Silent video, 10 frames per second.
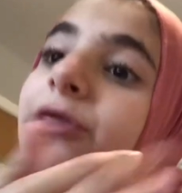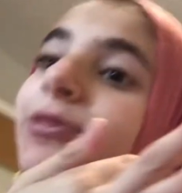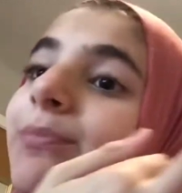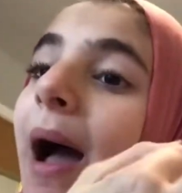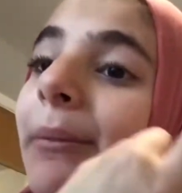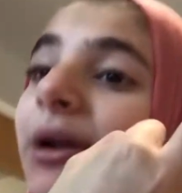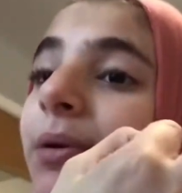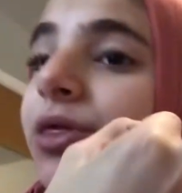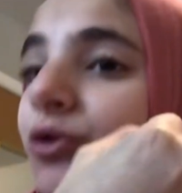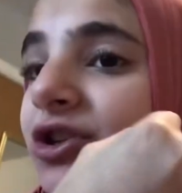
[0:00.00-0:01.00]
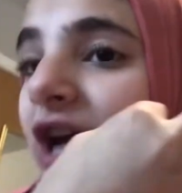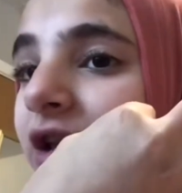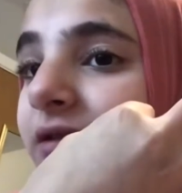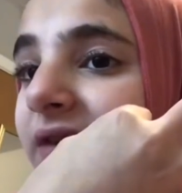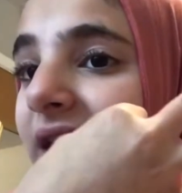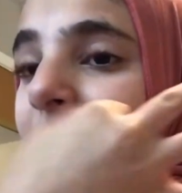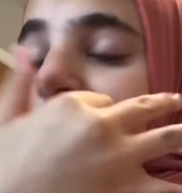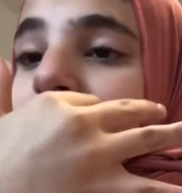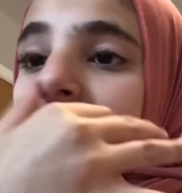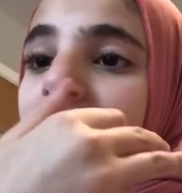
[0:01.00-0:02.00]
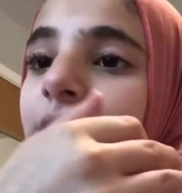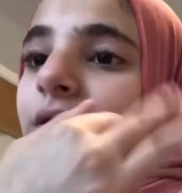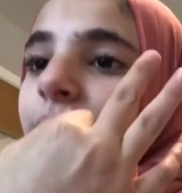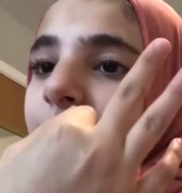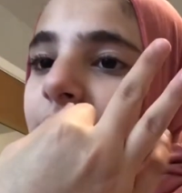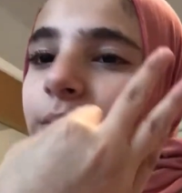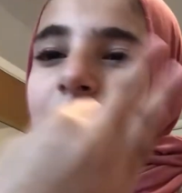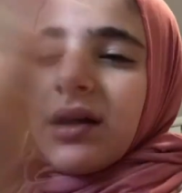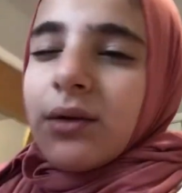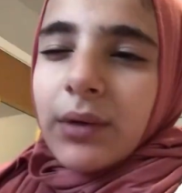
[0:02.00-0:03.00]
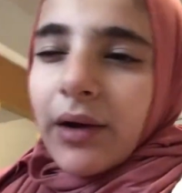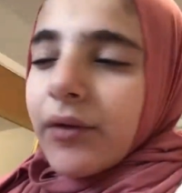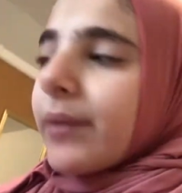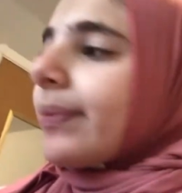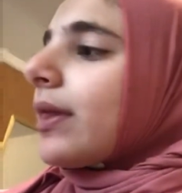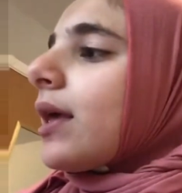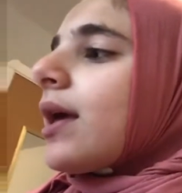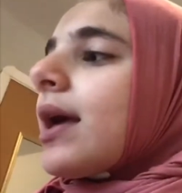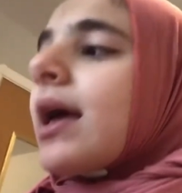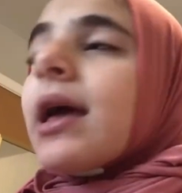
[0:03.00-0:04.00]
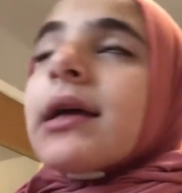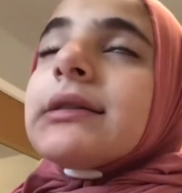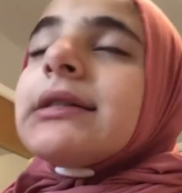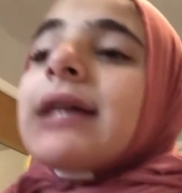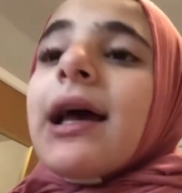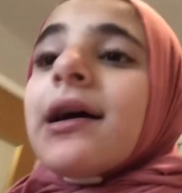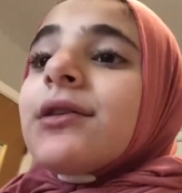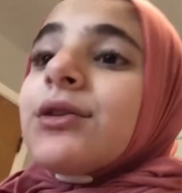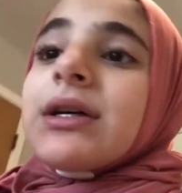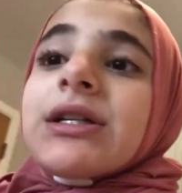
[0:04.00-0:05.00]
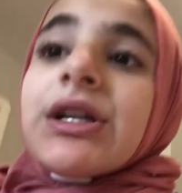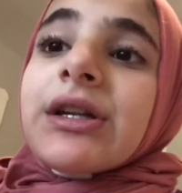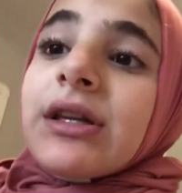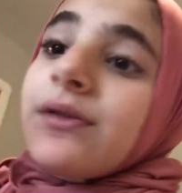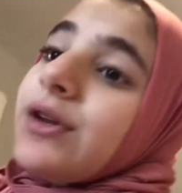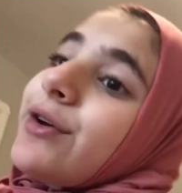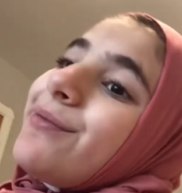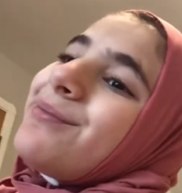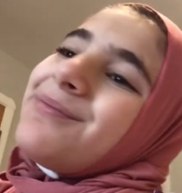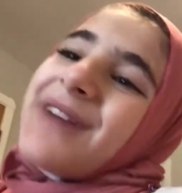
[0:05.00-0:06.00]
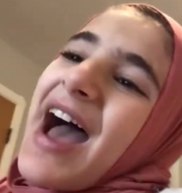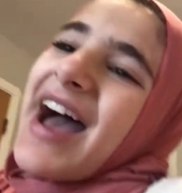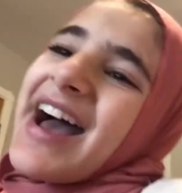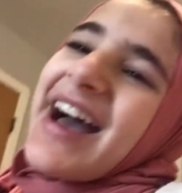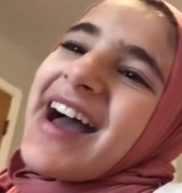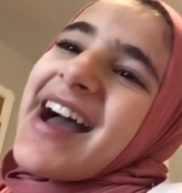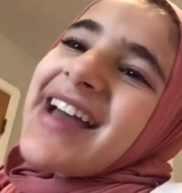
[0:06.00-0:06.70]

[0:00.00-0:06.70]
to put 3 shout outs of the day, like week, whatever. And yeah, you'll get a shout out in this video. Bye!